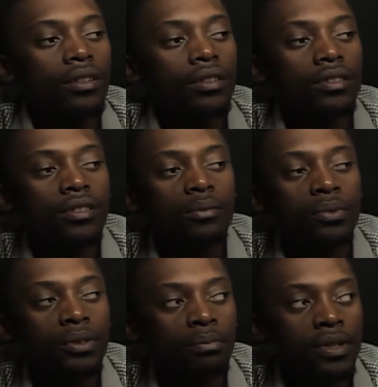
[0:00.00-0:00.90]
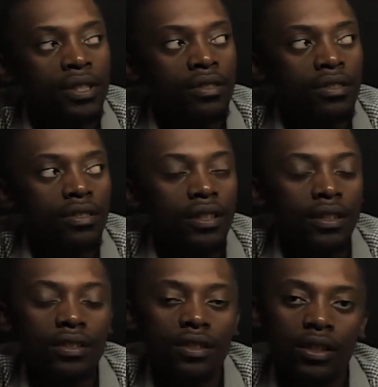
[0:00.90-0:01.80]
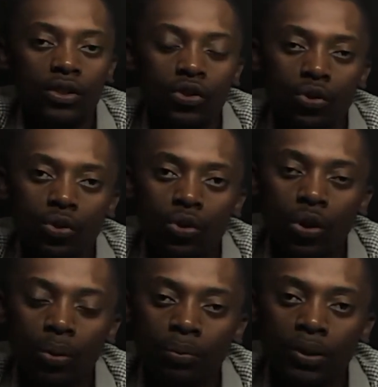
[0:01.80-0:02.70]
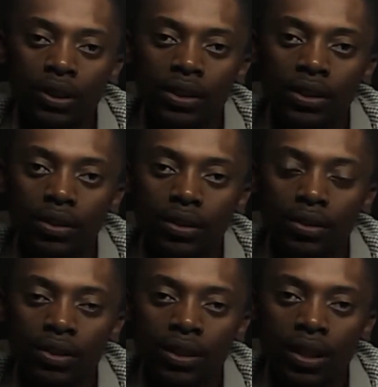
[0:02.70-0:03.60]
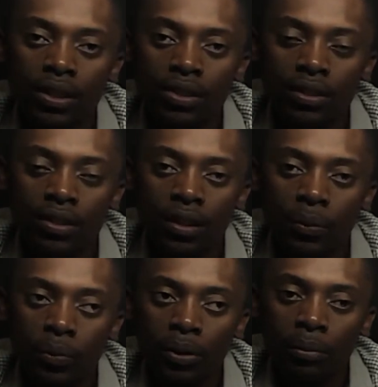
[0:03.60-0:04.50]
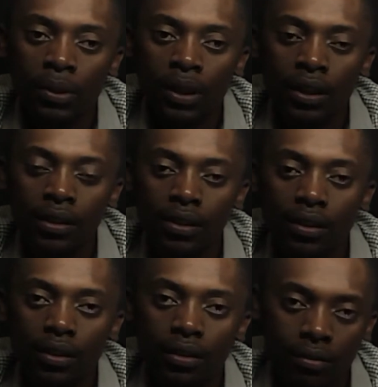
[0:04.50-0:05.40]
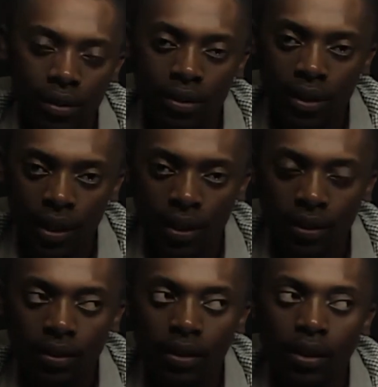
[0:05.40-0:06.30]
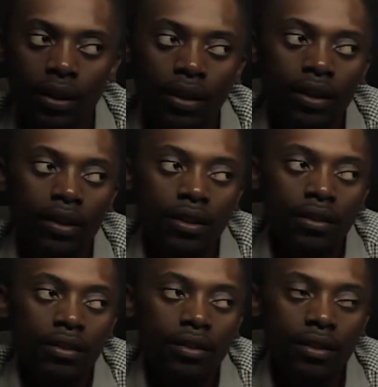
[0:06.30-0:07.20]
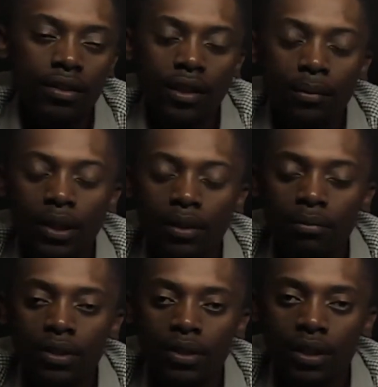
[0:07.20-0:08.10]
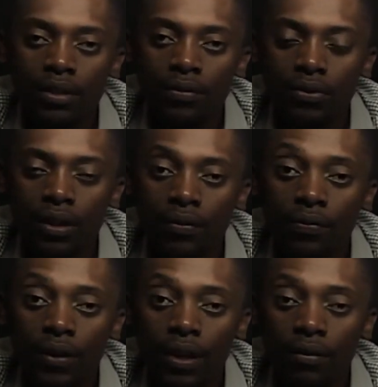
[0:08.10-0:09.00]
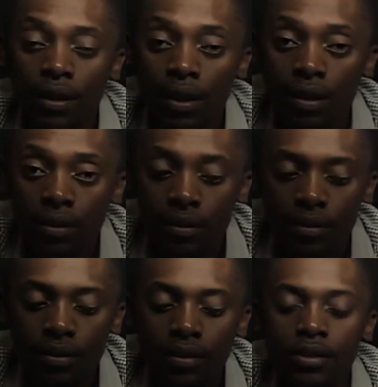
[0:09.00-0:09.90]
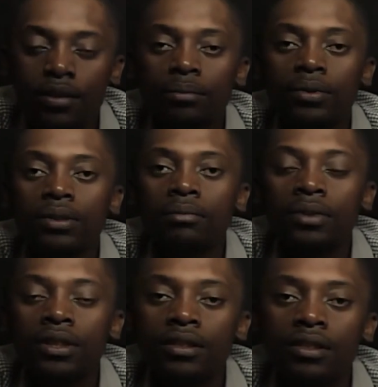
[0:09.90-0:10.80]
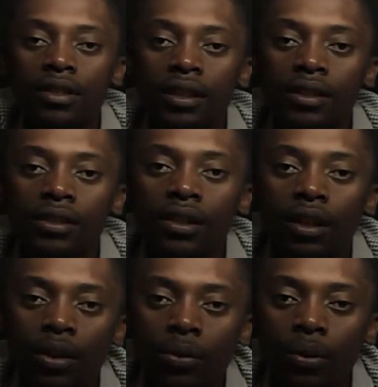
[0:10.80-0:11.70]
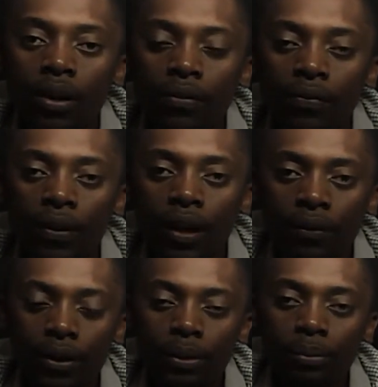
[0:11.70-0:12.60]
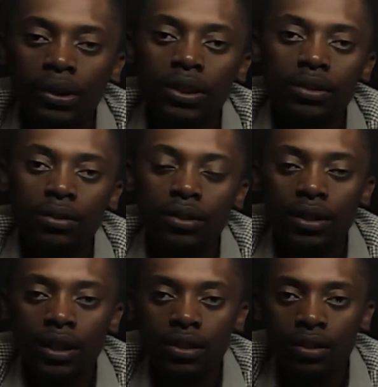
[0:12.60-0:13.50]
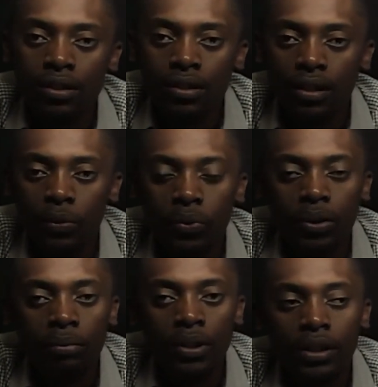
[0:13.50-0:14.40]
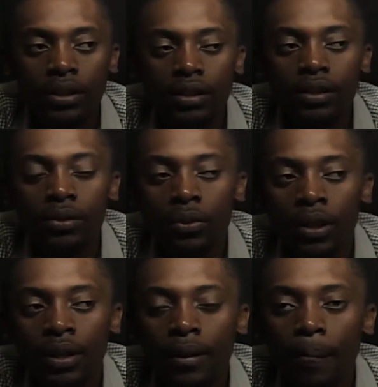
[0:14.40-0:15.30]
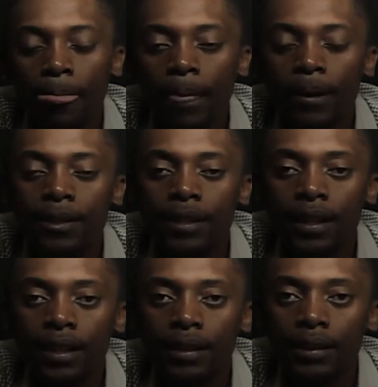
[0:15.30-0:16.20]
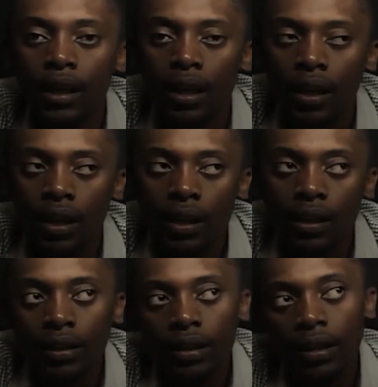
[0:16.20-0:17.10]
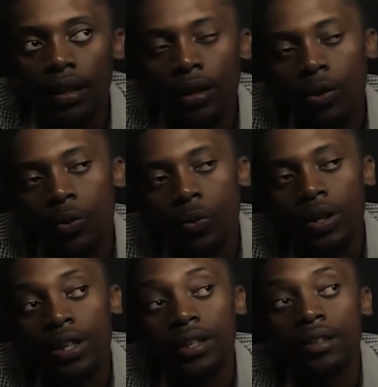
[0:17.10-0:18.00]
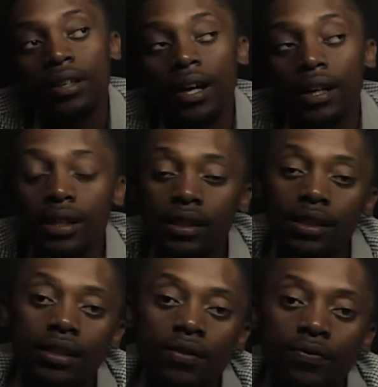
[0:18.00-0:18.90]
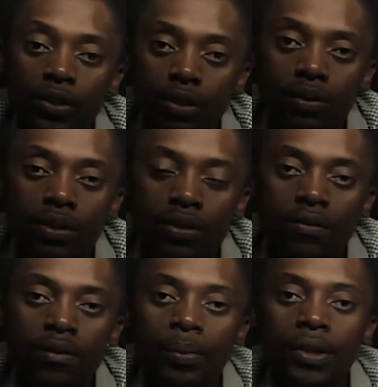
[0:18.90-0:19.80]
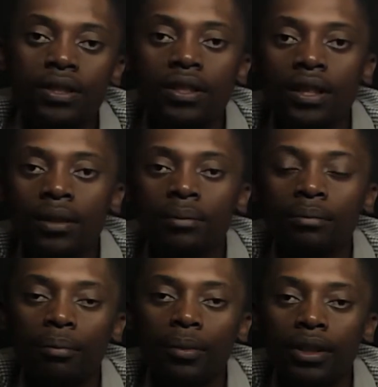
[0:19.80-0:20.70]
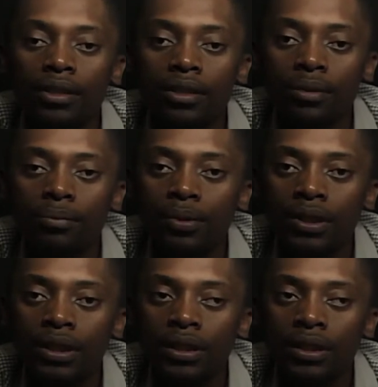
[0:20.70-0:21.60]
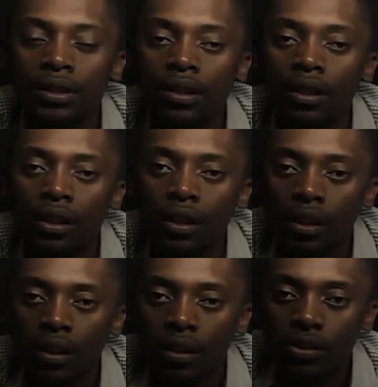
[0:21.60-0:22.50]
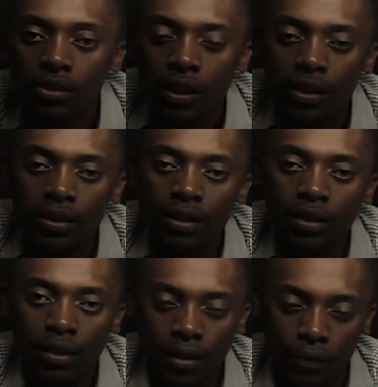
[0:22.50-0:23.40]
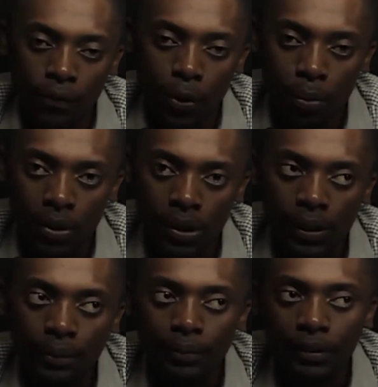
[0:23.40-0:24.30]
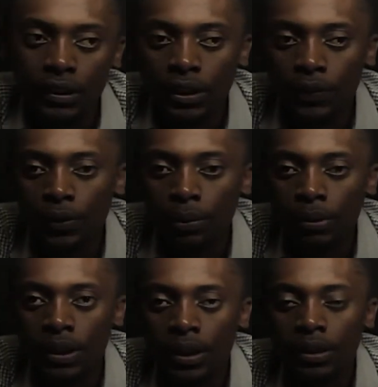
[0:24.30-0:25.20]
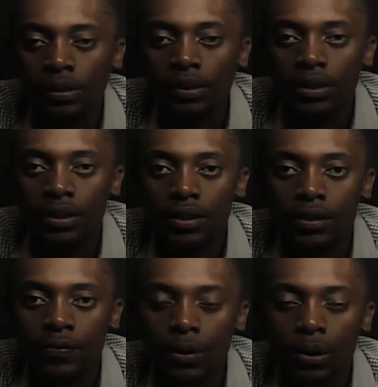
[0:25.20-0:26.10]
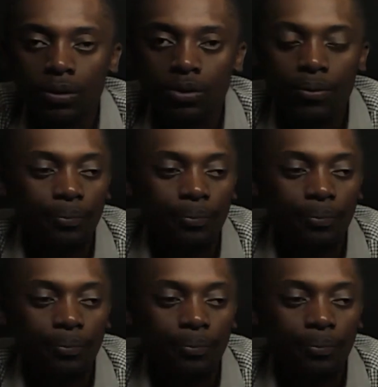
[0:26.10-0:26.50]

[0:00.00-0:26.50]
it simply means that there are 2 complete oscillations that were made in 1 second. The same can be said if we have 5 Hertz. This simply means that we have 5 complete oscillations that were made in 1 second. Now we can calculate the frequency of a pendulum by simply stating formula. This formula is as follows.